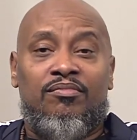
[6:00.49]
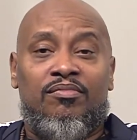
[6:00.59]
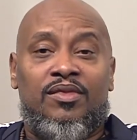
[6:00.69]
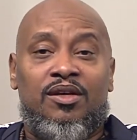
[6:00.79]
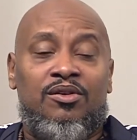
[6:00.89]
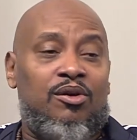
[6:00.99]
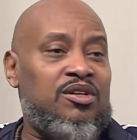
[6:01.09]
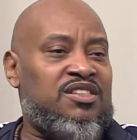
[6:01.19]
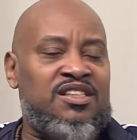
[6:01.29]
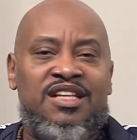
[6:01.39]

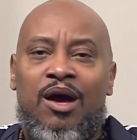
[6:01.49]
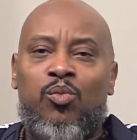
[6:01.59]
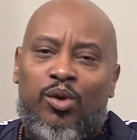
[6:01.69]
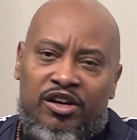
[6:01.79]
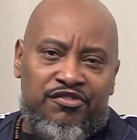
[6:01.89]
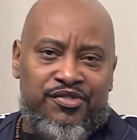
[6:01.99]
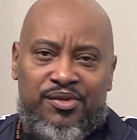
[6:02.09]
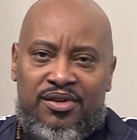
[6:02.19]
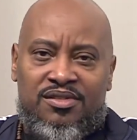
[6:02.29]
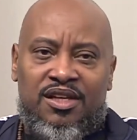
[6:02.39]
Because it's not working for
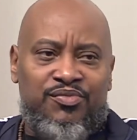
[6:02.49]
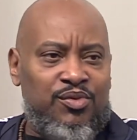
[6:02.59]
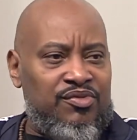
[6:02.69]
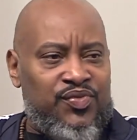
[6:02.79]
us. If you